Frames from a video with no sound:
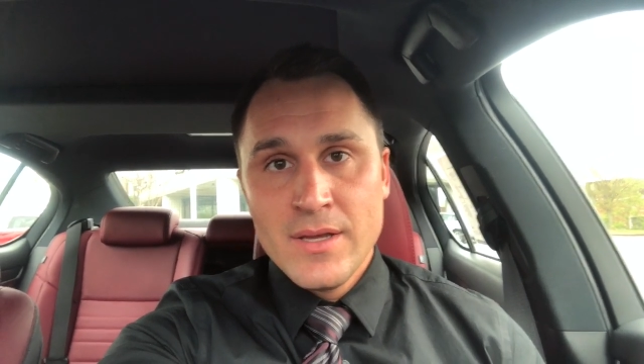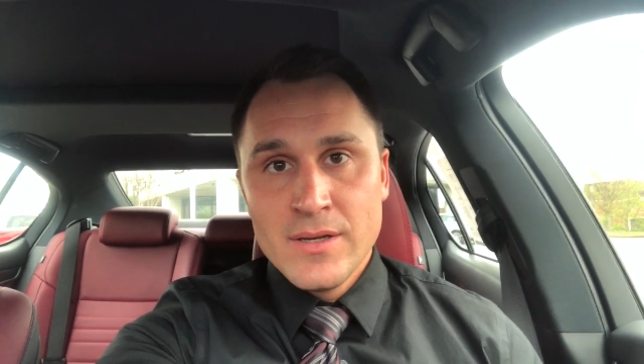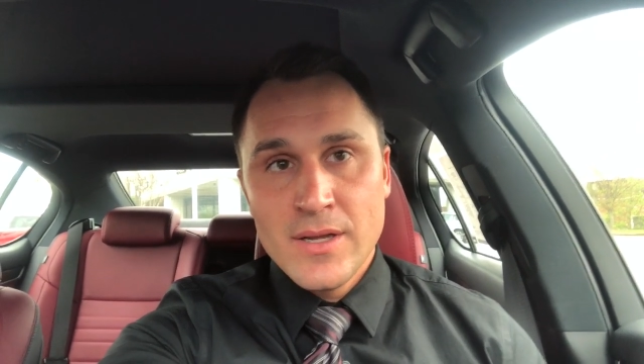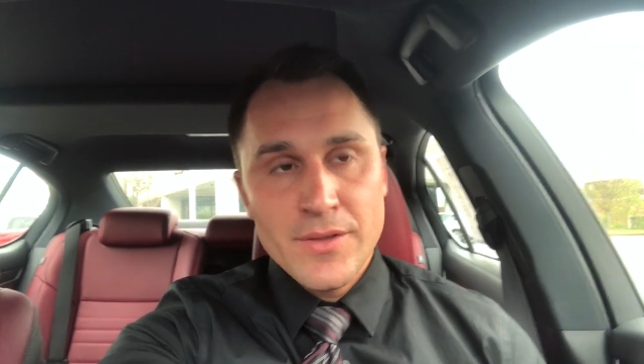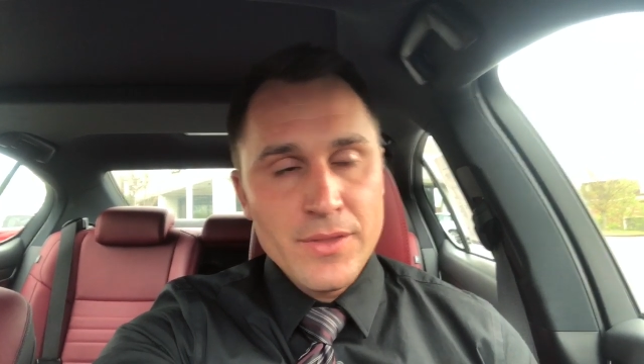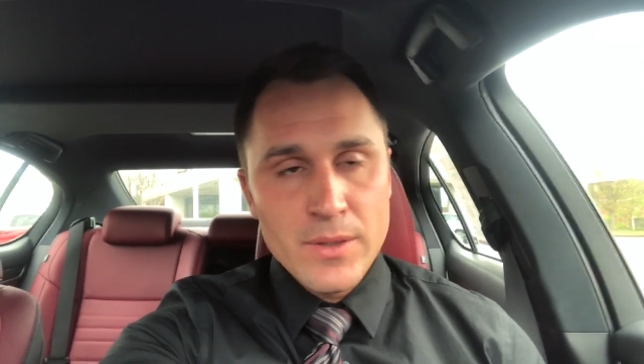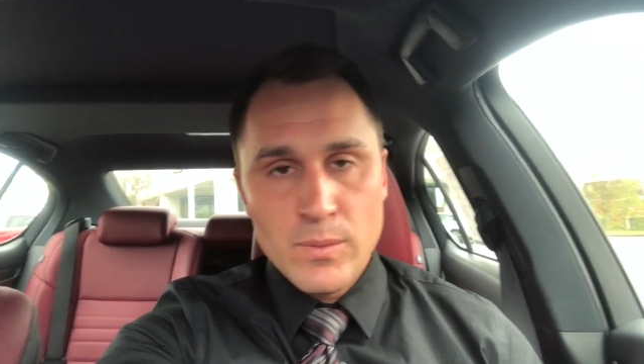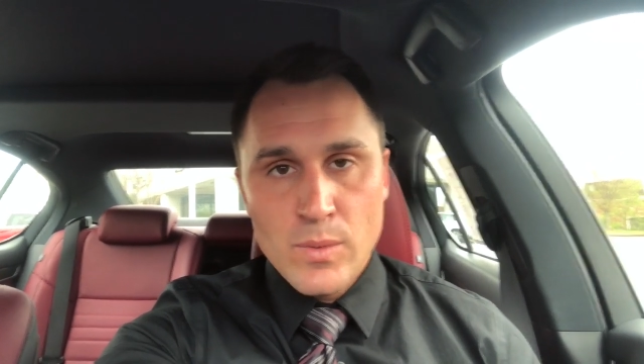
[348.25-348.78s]

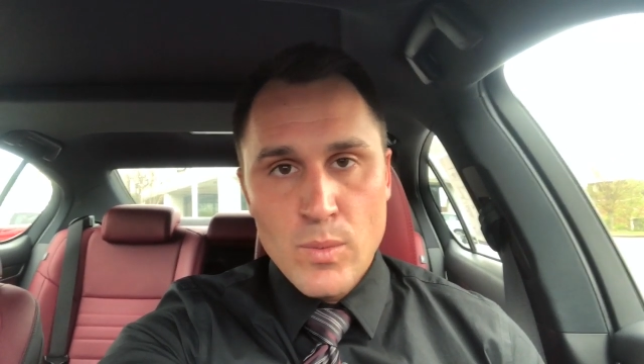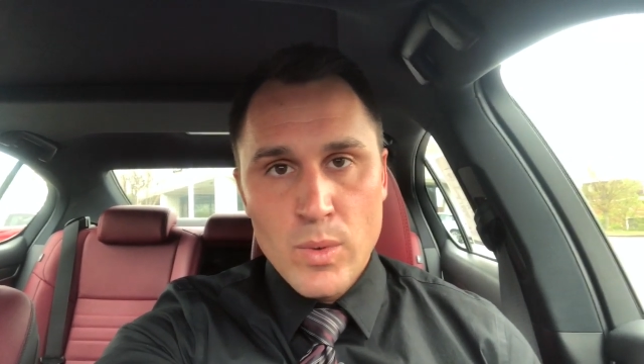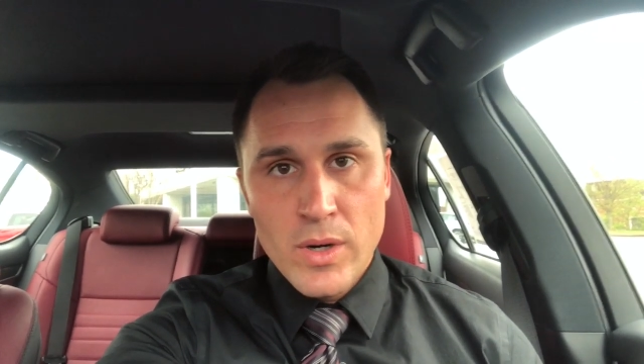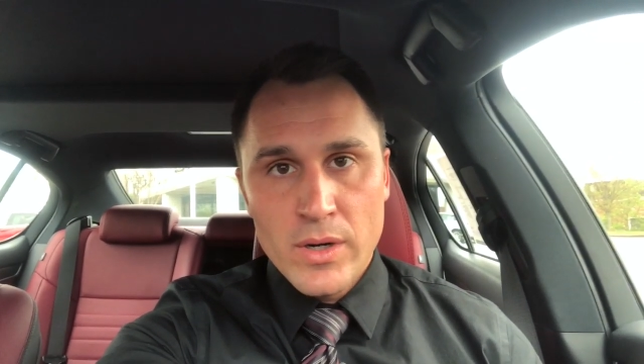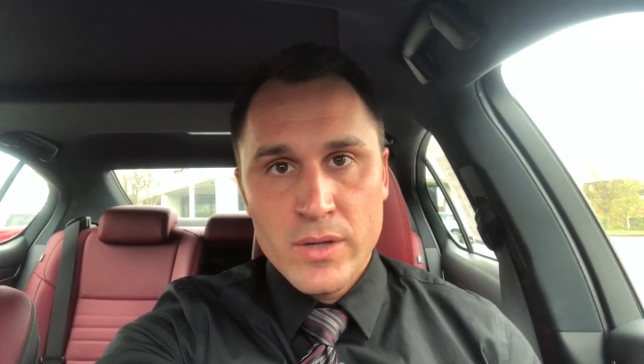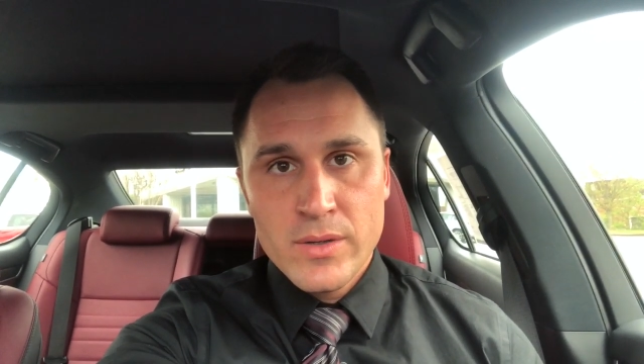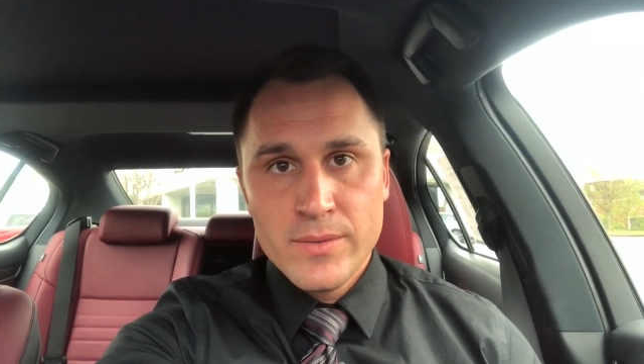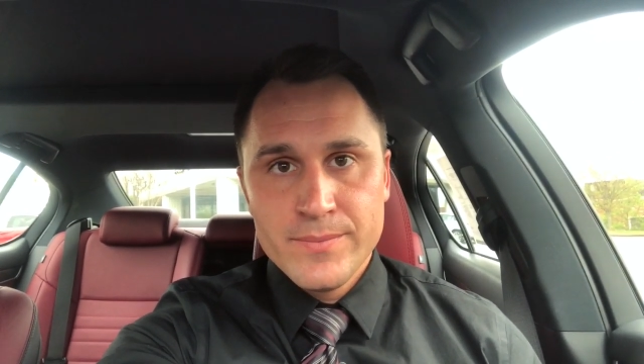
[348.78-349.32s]
nothing will
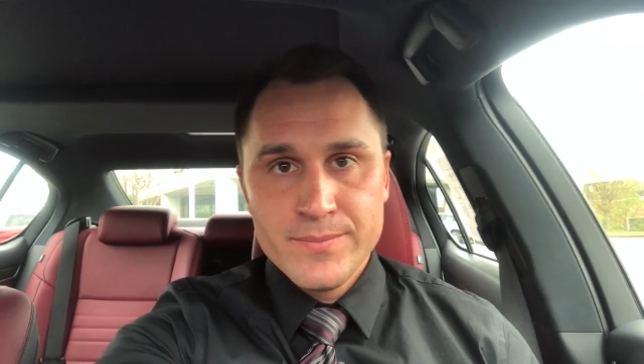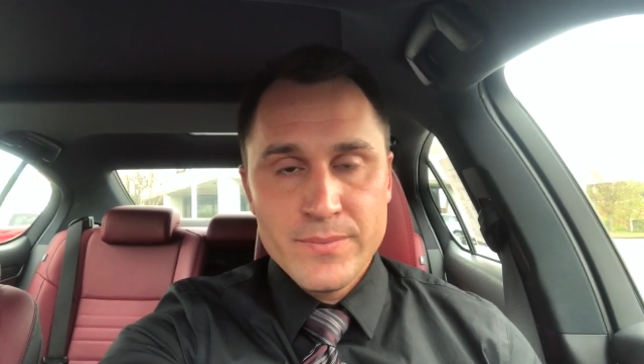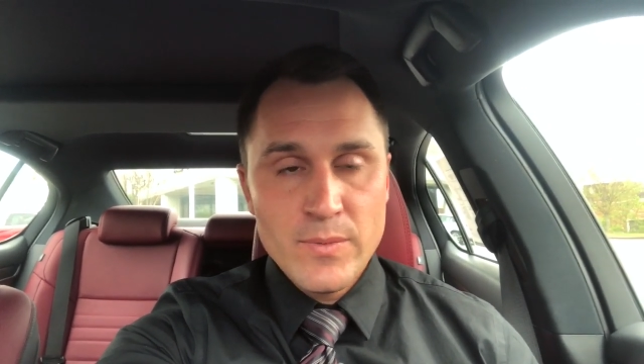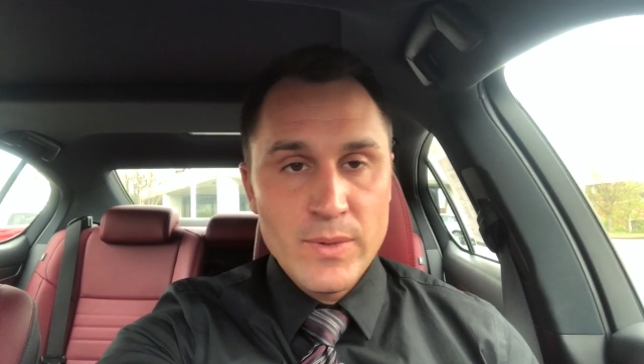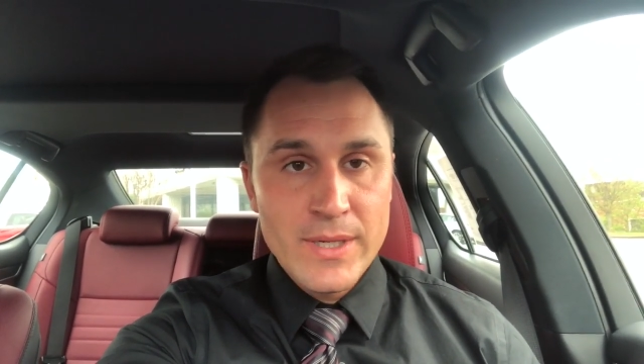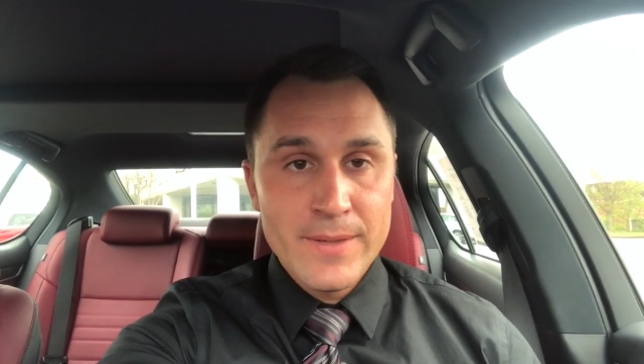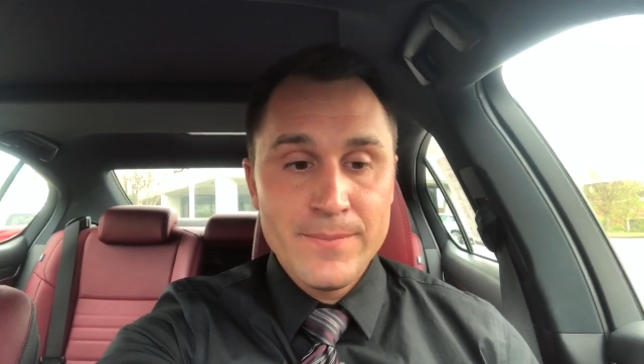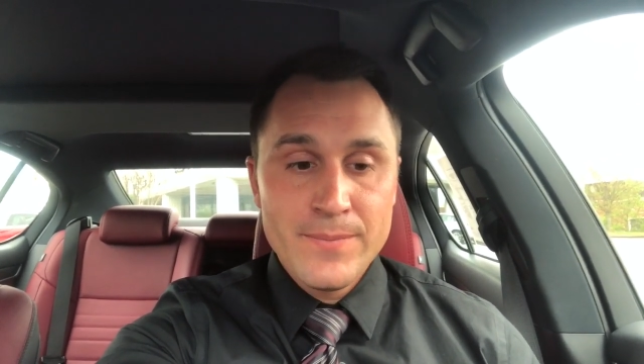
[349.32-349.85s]
work
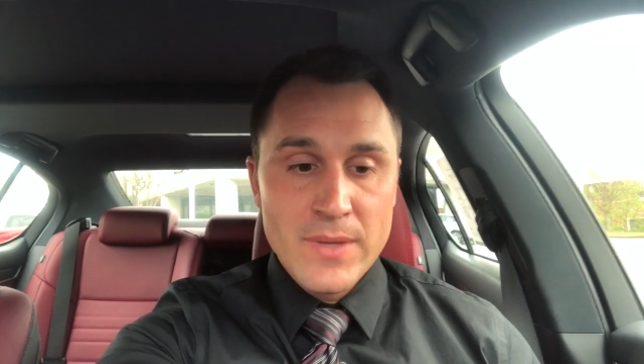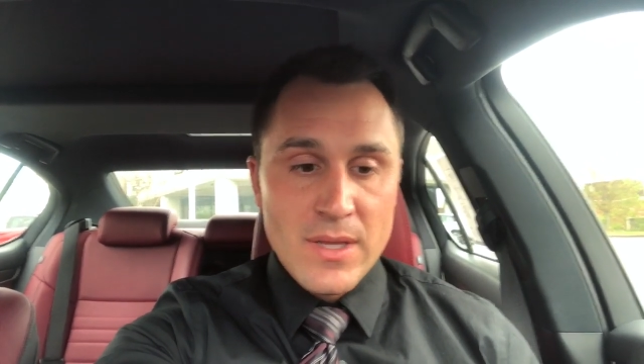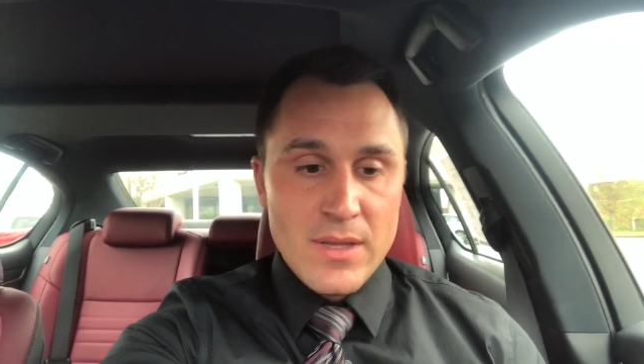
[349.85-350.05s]
well